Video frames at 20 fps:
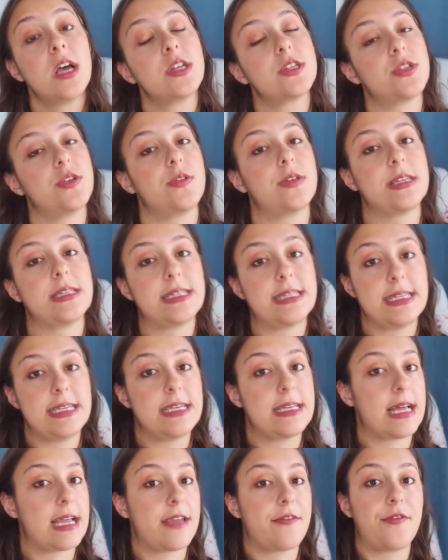so you can
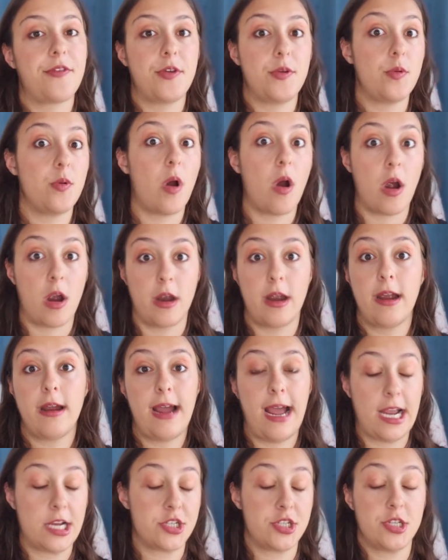see if you are
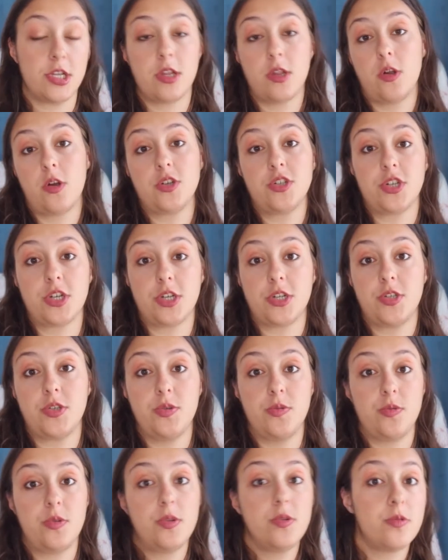actually allergic
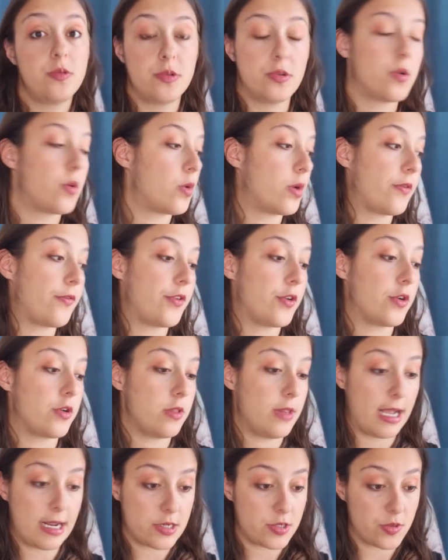to gluten or if you're
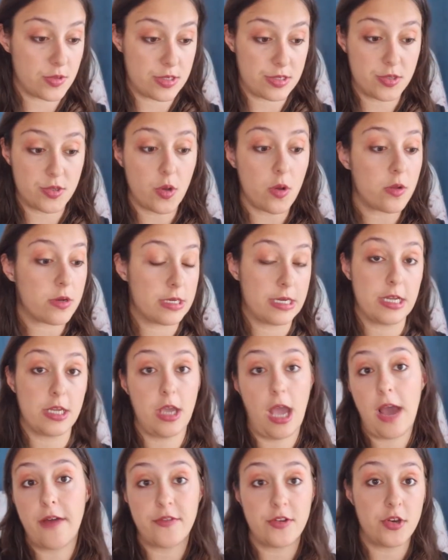lactose intolerant and you
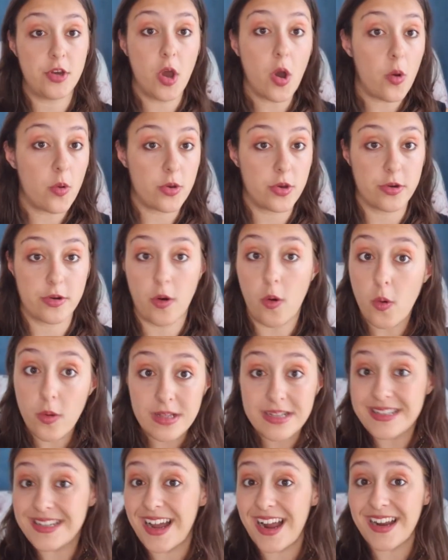haven't known your whole
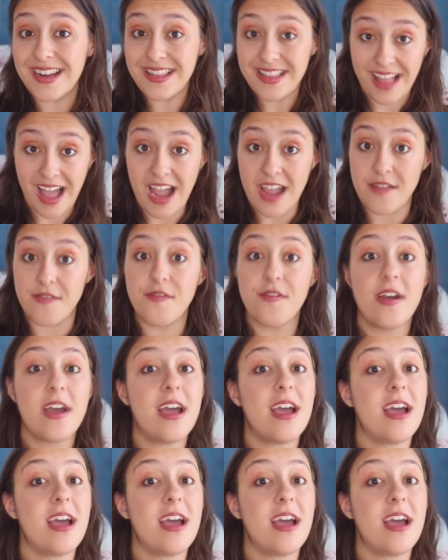entire life.